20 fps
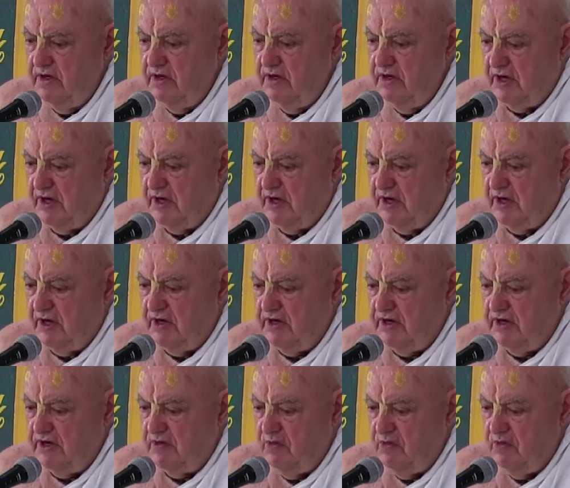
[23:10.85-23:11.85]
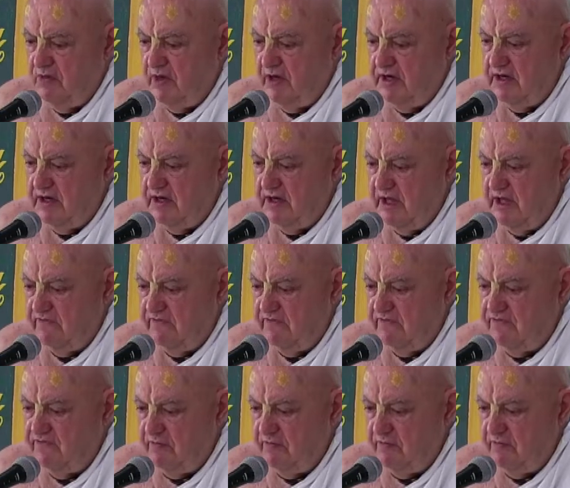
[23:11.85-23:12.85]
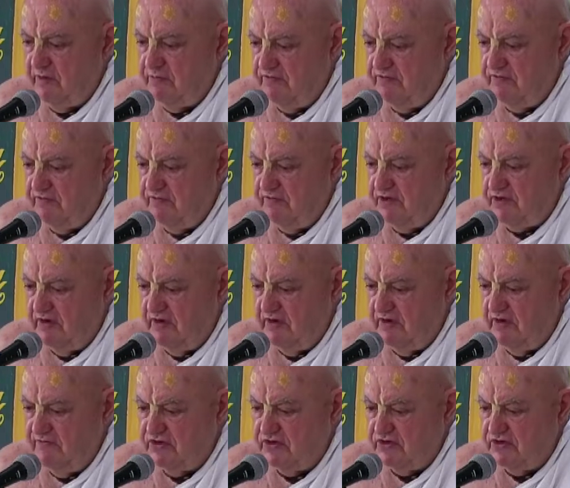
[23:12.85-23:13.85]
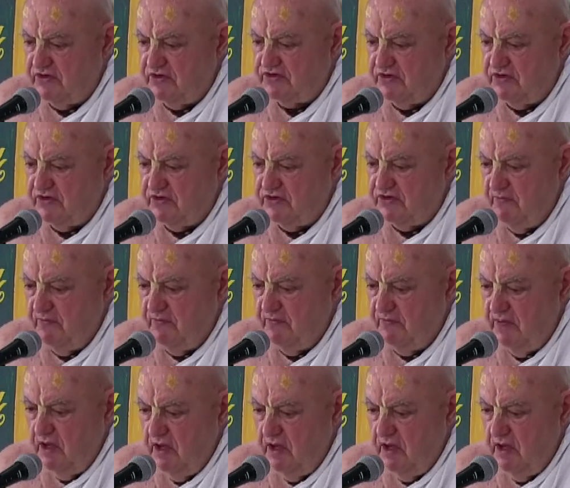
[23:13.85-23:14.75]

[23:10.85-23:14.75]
in bodies that we wanted to have from a previous life existence.